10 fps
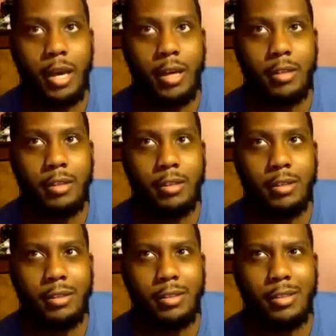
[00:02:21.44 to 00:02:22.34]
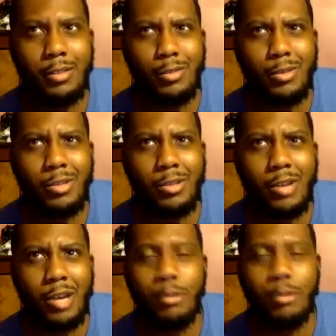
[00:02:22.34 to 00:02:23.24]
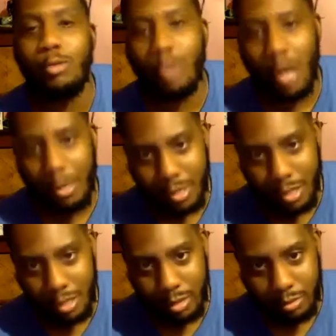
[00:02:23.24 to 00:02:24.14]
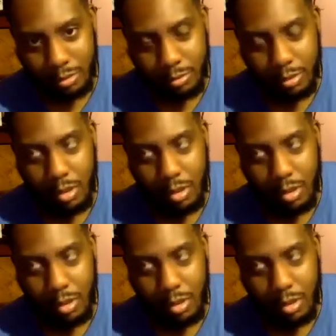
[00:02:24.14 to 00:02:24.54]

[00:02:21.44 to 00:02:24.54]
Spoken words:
B.A.D. Let's see who else dropped. You dropped something.